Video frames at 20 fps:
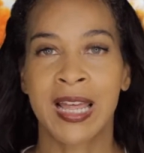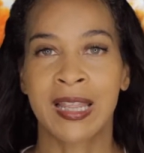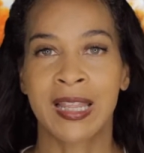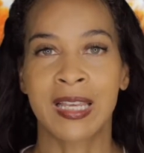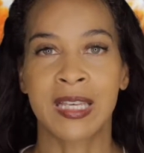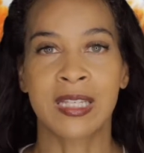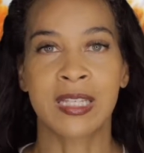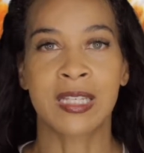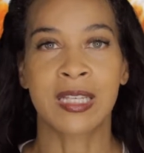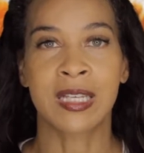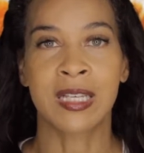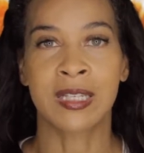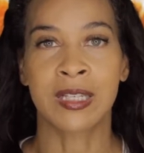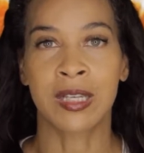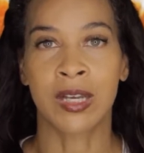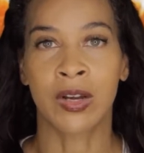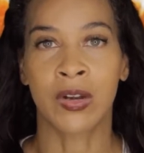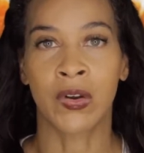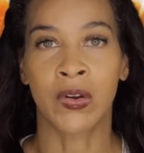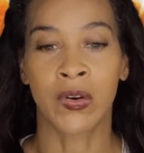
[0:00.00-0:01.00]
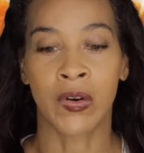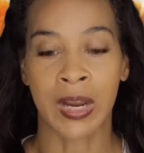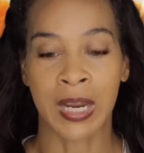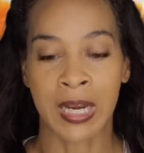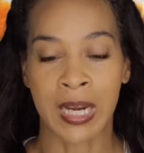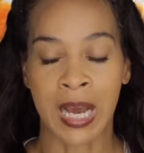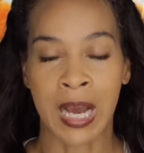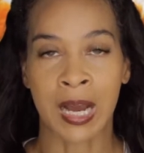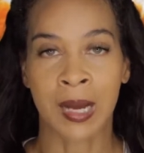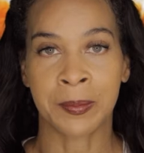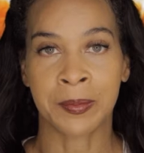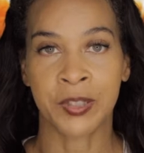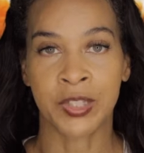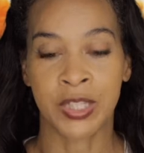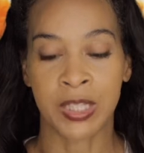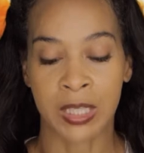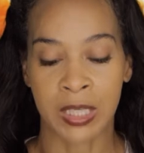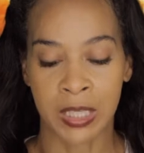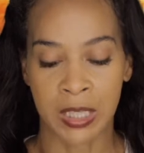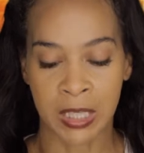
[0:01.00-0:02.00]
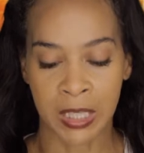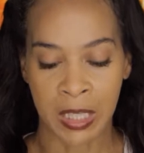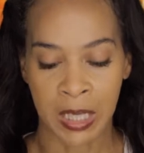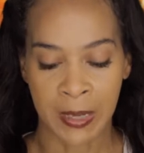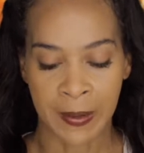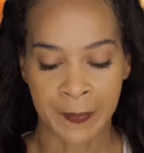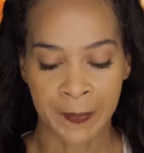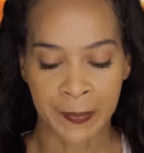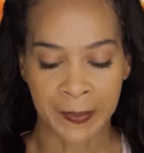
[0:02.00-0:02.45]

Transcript: this is a great option.